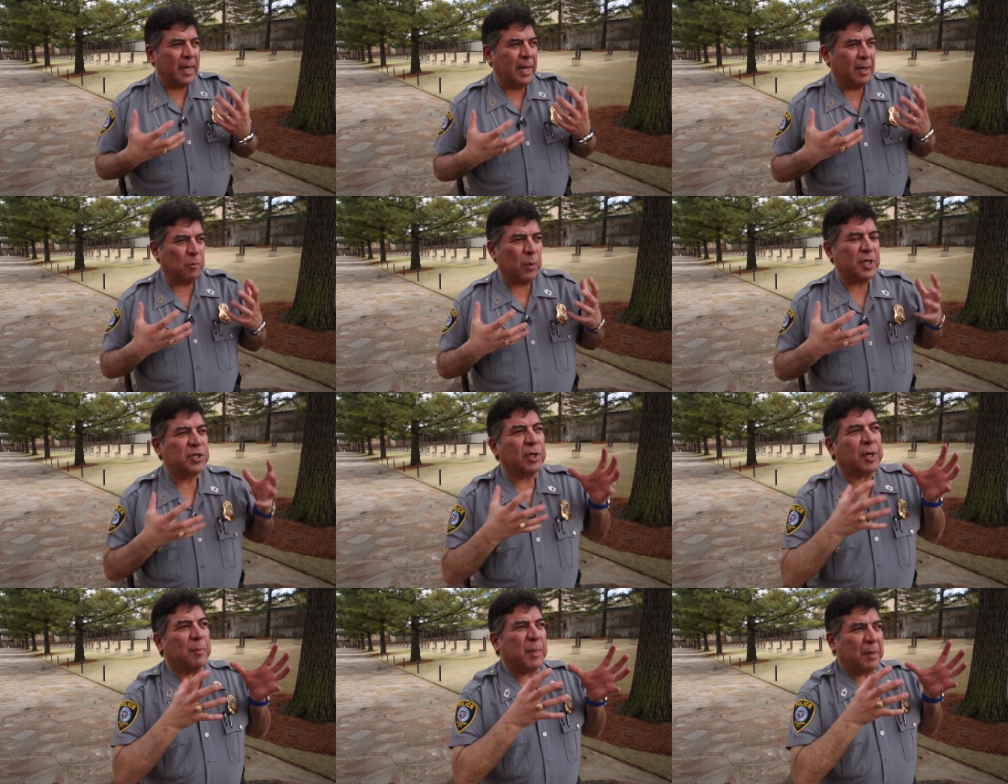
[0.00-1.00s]
and we
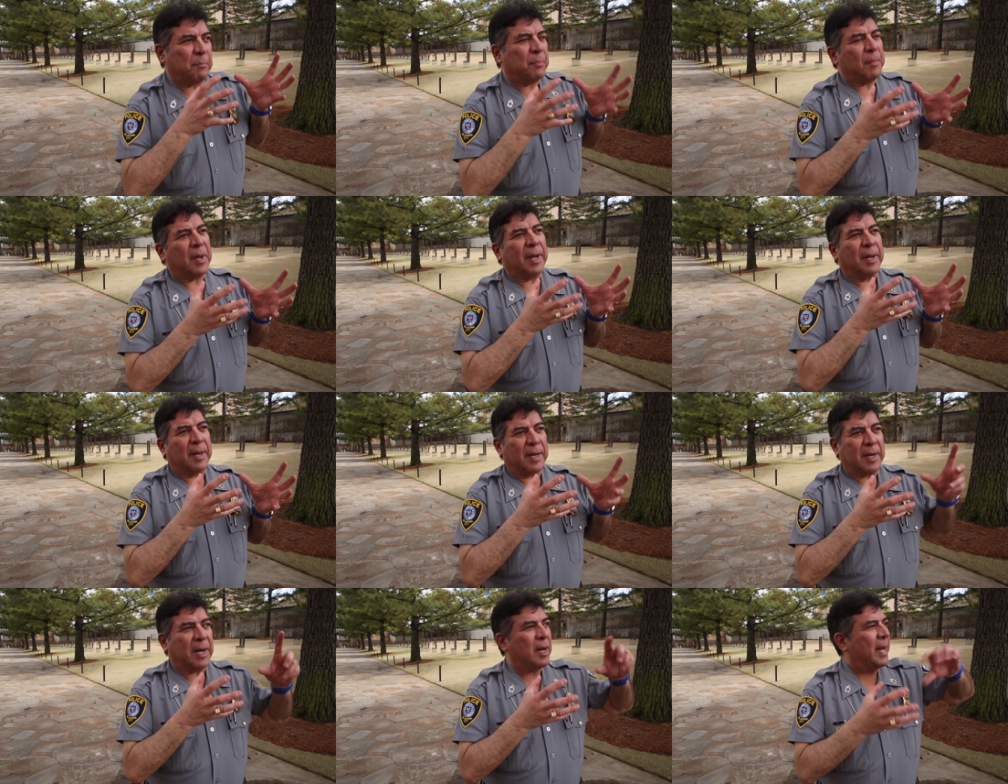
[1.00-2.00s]
took him in.
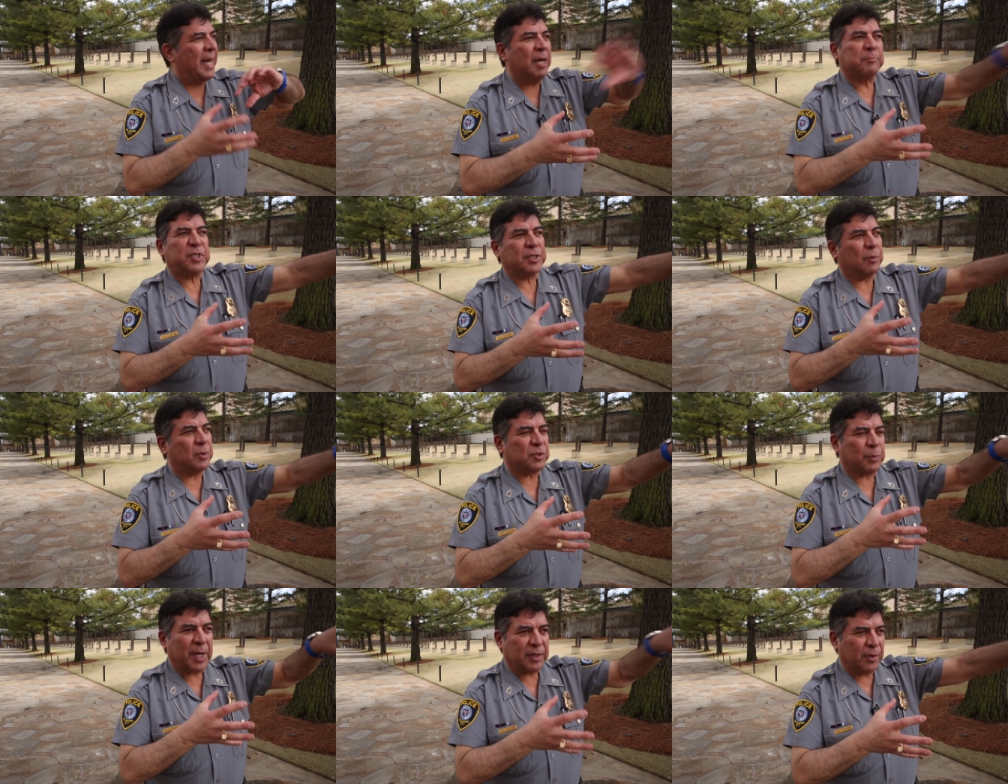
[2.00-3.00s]
And EMSA
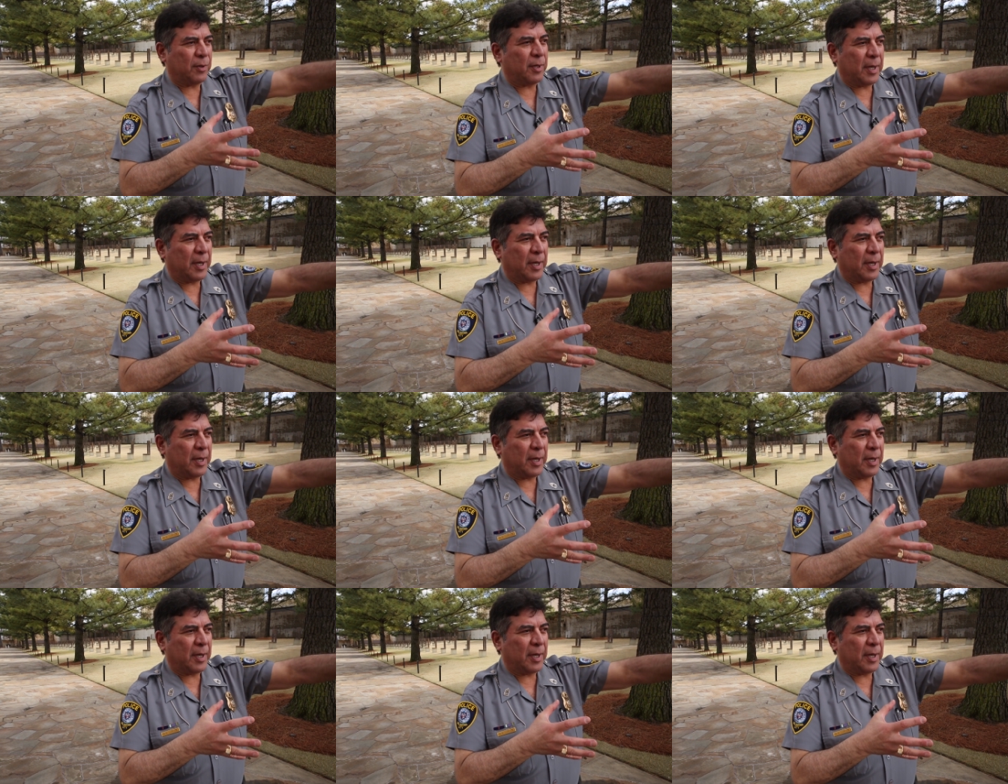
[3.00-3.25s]
was right there.